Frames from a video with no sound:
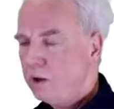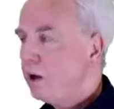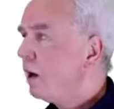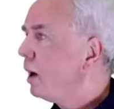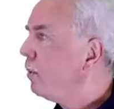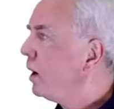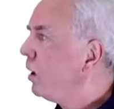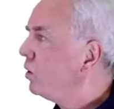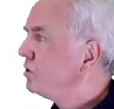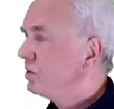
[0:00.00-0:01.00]

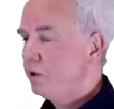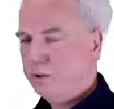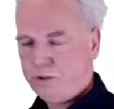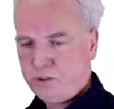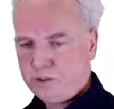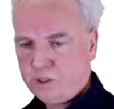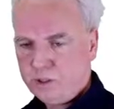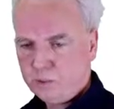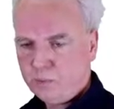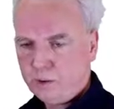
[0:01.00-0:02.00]
about uh, these
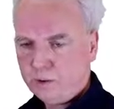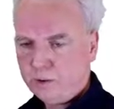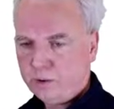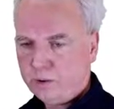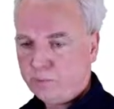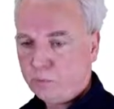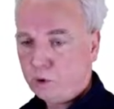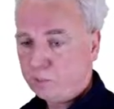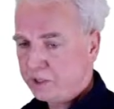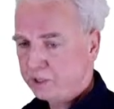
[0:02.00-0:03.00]
enum uh,
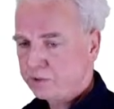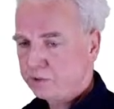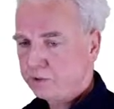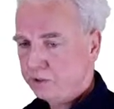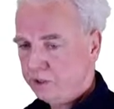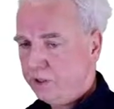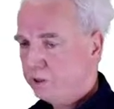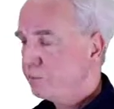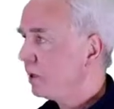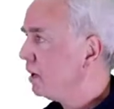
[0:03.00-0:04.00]
objects,
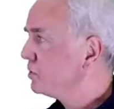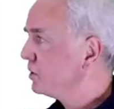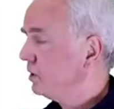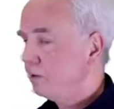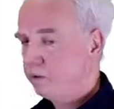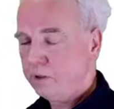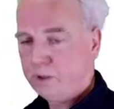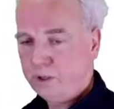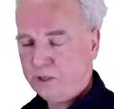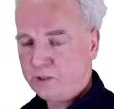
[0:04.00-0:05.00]
enum types in,
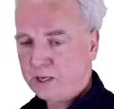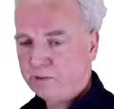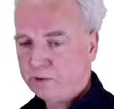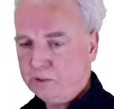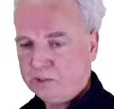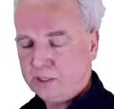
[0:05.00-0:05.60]
uh, in Java.